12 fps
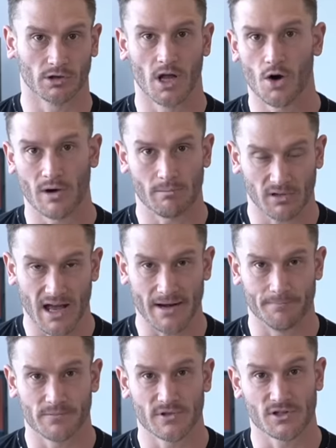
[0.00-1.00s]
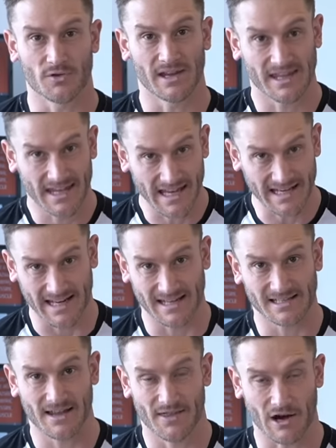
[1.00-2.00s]
low in blood. So the
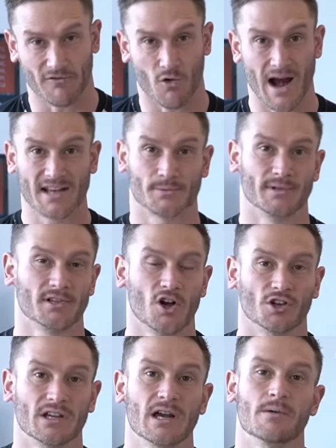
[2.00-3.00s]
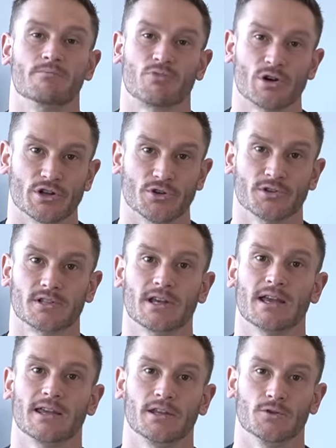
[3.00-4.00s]
kidneys, therefore, as a result, produce,
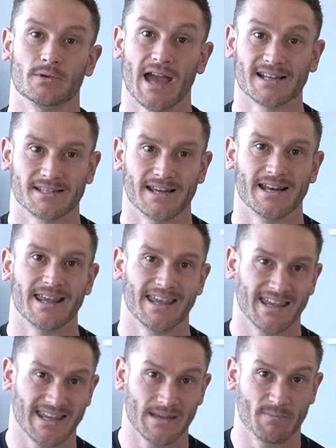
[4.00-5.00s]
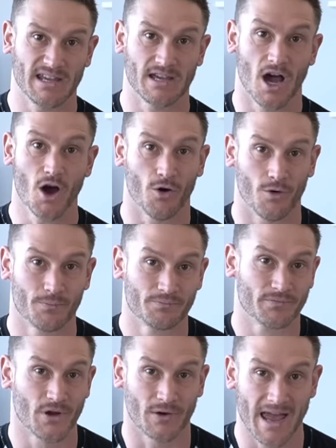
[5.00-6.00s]
you guessed it, EPO.
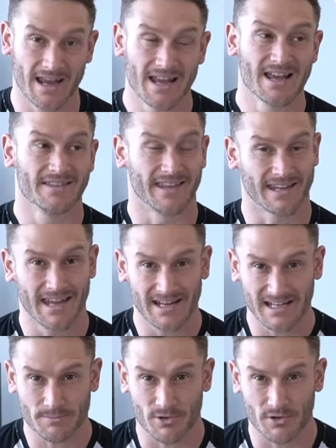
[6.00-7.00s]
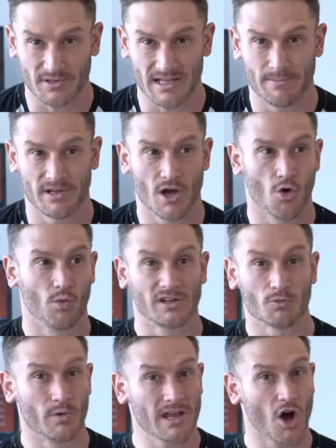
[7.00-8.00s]
Okay, the kidneys produce EPO,
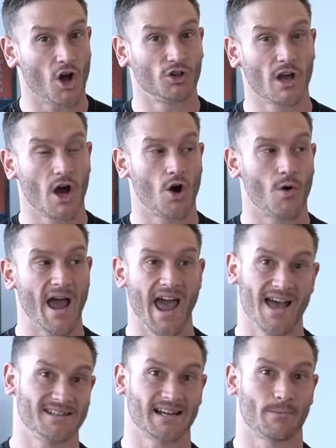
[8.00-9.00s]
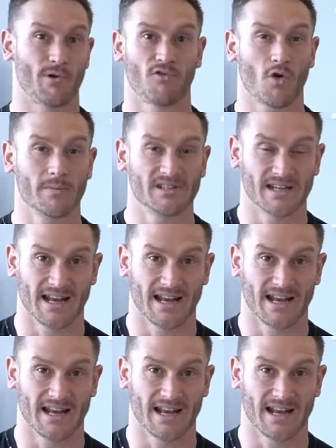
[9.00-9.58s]
which we all know as like a performance